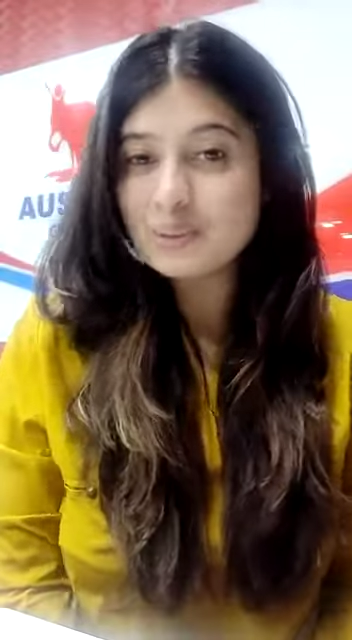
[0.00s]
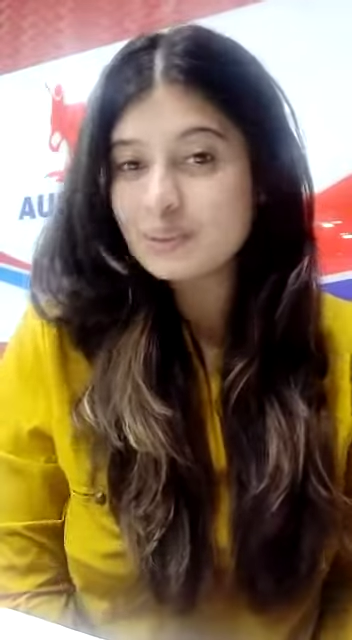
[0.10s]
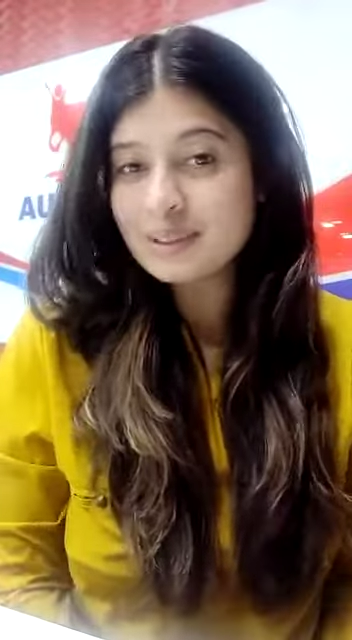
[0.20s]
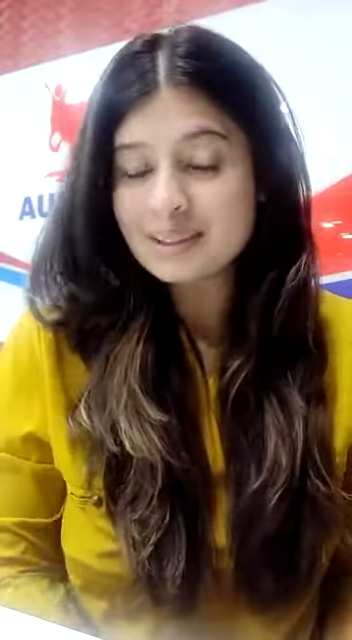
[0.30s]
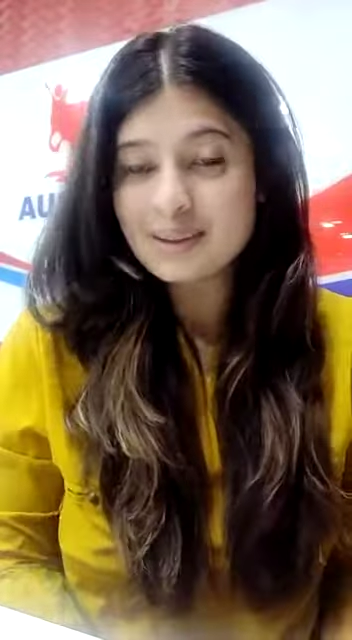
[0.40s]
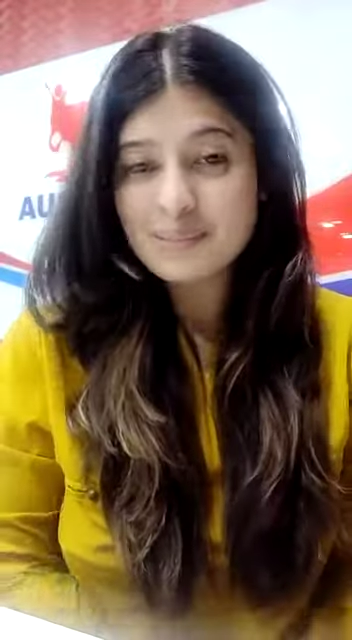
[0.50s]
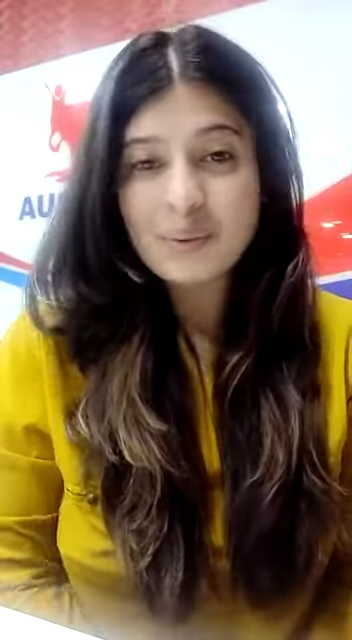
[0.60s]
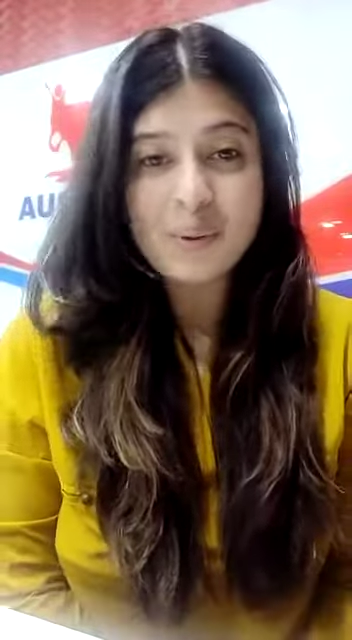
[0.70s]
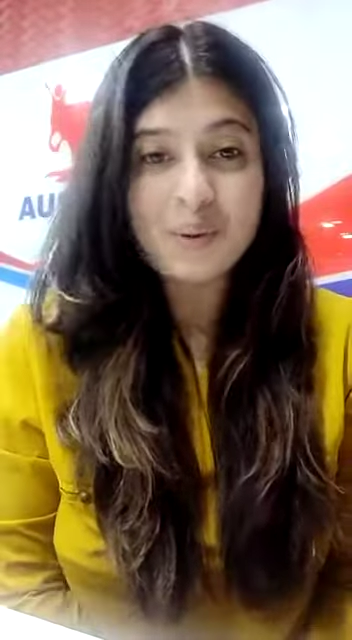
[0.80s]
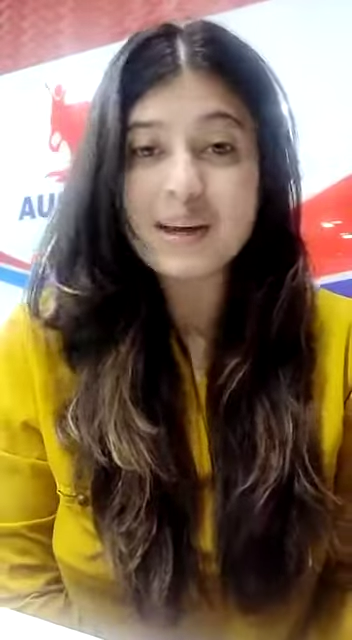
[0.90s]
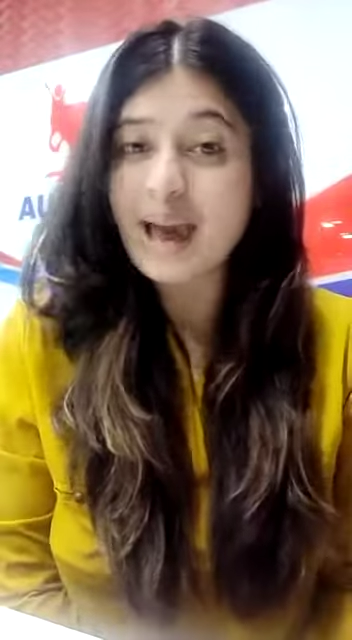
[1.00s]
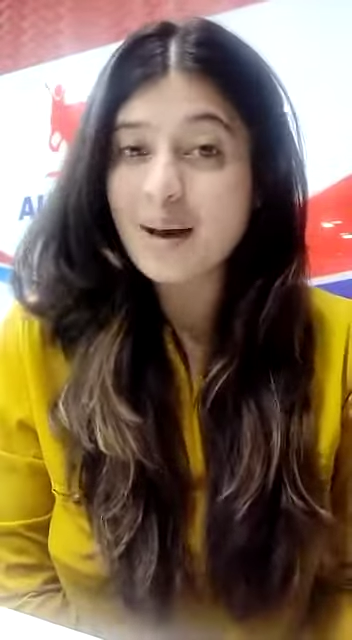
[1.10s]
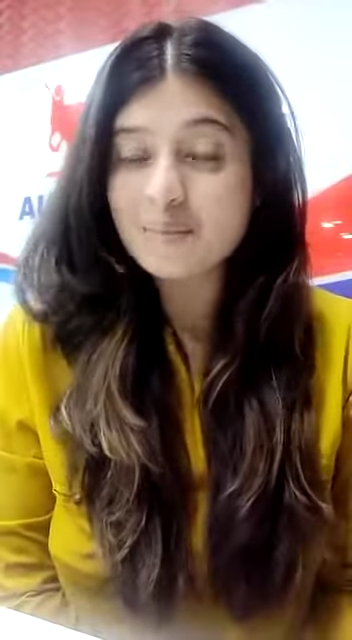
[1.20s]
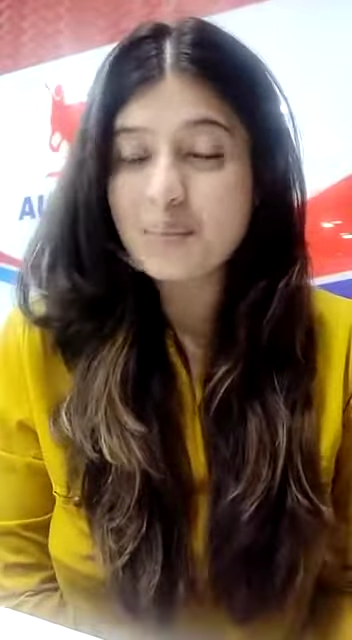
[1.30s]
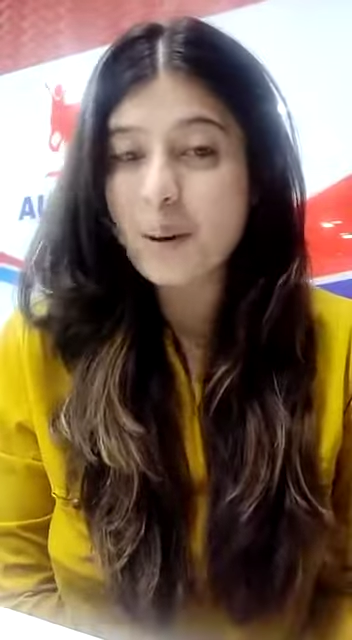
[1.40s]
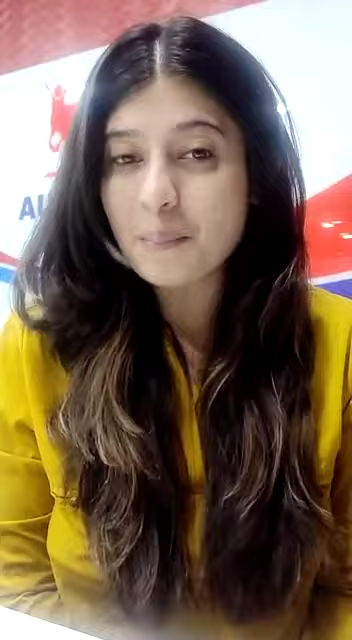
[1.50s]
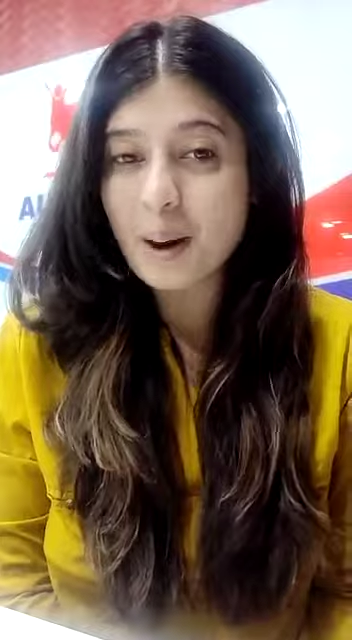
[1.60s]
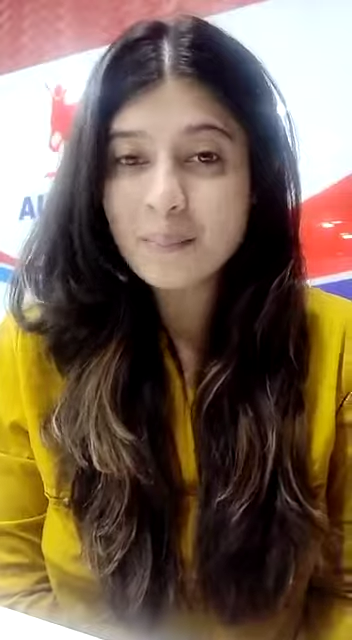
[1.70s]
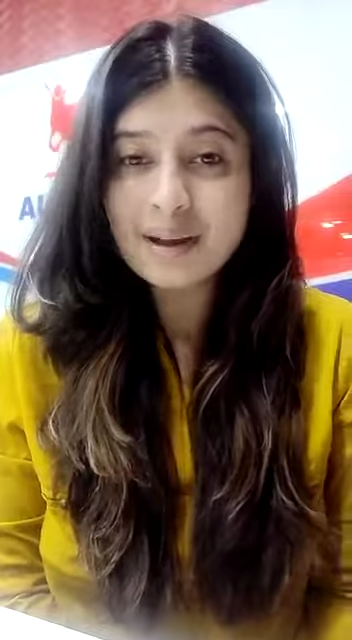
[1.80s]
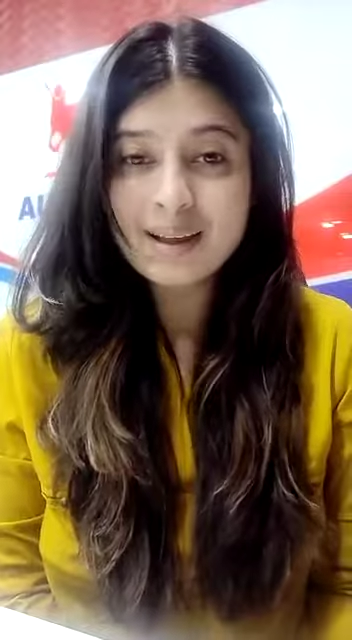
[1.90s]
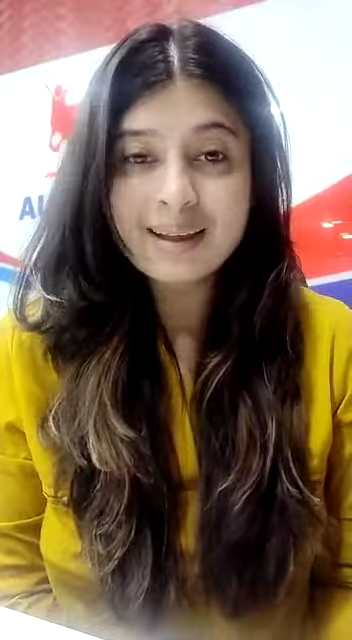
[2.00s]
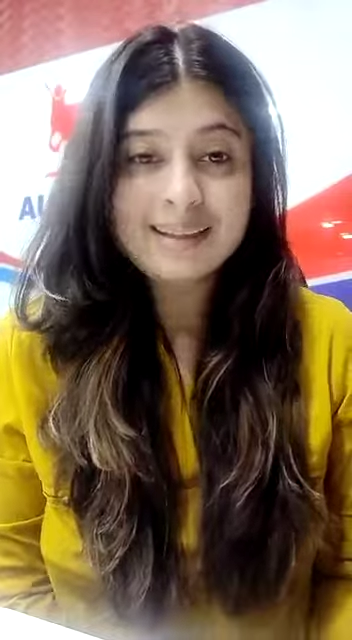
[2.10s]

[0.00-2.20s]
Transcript: to the vocab pop-up.